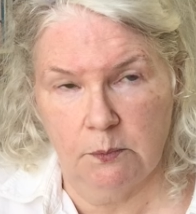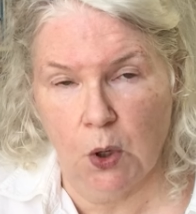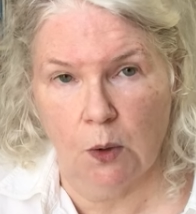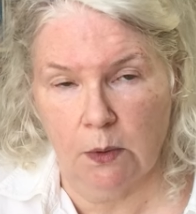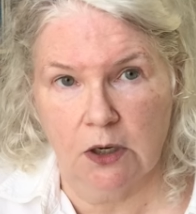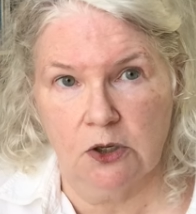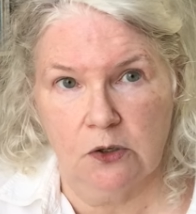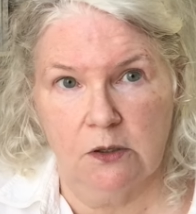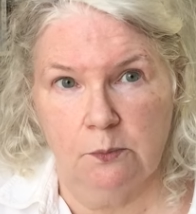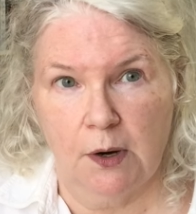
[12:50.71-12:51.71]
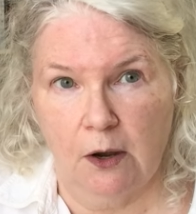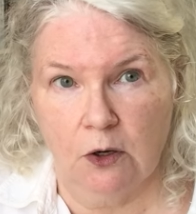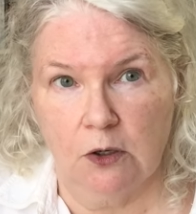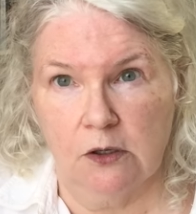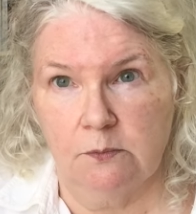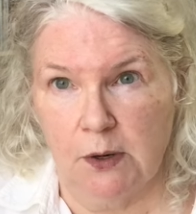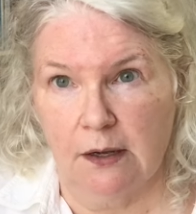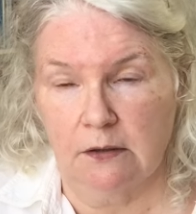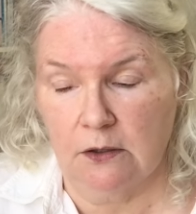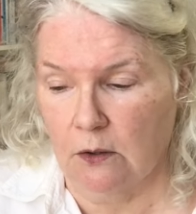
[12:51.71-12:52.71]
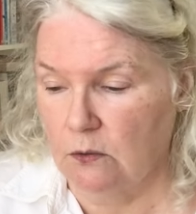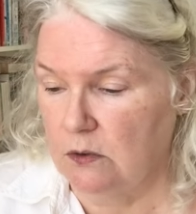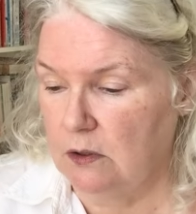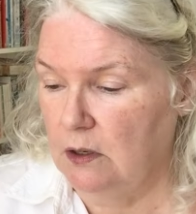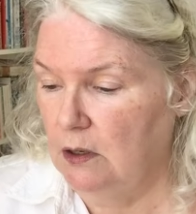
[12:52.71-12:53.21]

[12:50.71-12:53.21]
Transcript: Paule Marshall's Brown Girls, Brownstones,